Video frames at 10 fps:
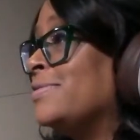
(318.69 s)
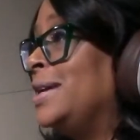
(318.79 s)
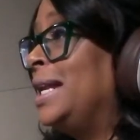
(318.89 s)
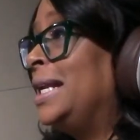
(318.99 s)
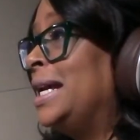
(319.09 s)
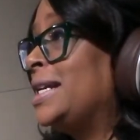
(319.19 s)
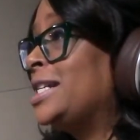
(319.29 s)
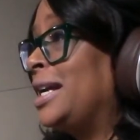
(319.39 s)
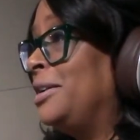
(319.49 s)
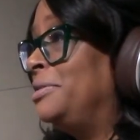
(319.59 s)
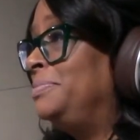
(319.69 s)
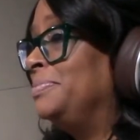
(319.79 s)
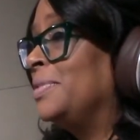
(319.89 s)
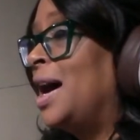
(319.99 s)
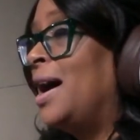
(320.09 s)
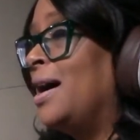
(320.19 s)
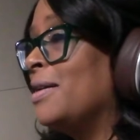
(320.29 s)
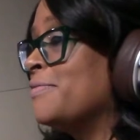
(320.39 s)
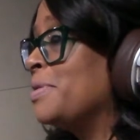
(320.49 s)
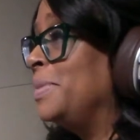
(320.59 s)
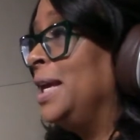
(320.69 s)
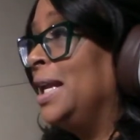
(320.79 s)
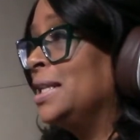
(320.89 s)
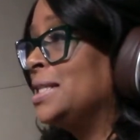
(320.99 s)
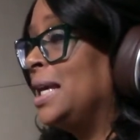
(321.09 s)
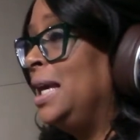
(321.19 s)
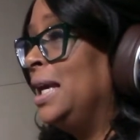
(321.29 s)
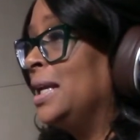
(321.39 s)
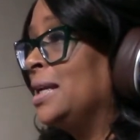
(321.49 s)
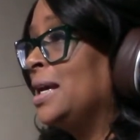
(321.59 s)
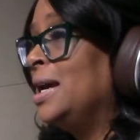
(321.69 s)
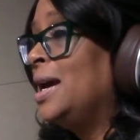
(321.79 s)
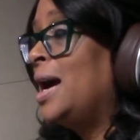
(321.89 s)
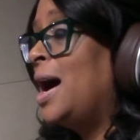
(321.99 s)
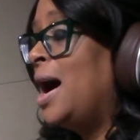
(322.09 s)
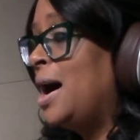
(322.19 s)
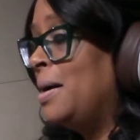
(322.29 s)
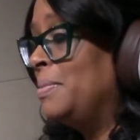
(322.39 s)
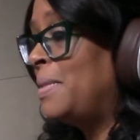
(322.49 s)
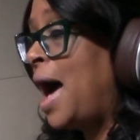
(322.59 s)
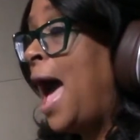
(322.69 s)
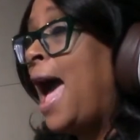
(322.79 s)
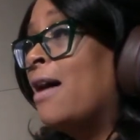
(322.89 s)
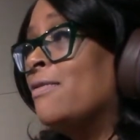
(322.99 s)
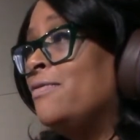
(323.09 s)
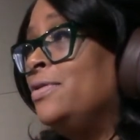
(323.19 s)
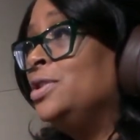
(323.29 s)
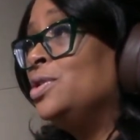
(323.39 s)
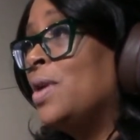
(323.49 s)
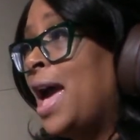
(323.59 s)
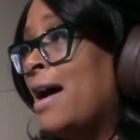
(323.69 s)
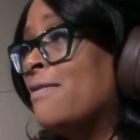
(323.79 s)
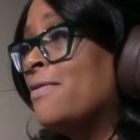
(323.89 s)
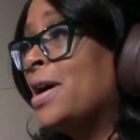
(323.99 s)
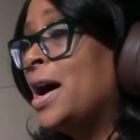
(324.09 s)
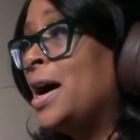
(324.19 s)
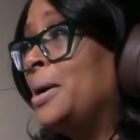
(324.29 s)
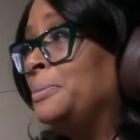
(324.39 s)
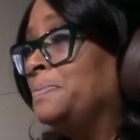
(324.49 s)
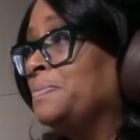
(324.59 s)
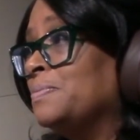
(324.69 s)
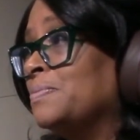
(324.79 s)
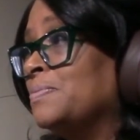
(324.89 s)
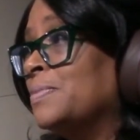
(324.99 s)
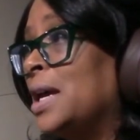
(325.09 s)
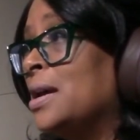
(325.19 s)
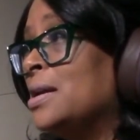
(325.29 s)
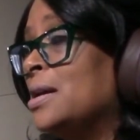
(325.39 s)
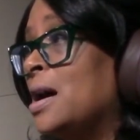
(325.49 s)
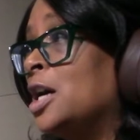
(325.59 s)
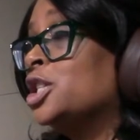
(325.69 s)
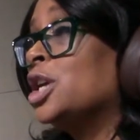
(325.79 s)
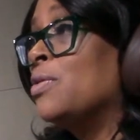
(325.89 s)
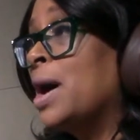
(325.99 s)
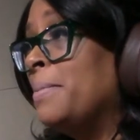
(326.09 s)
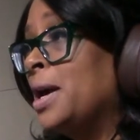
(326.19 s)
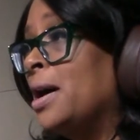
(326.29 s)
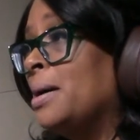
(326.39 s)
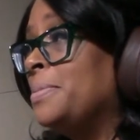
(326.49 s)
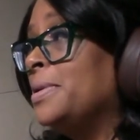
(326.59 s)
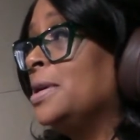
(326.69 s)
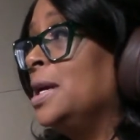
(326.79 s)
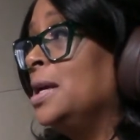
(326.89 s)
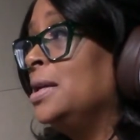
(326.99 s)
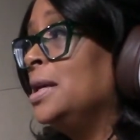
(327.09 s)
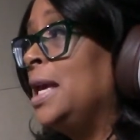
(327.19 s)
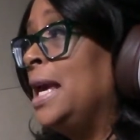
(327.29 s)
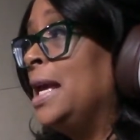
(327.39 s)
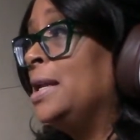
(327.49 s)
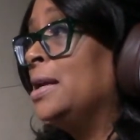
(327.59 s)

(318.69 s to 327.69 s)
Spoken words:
in a nutshell, from beginning to end. I do have a show coming up in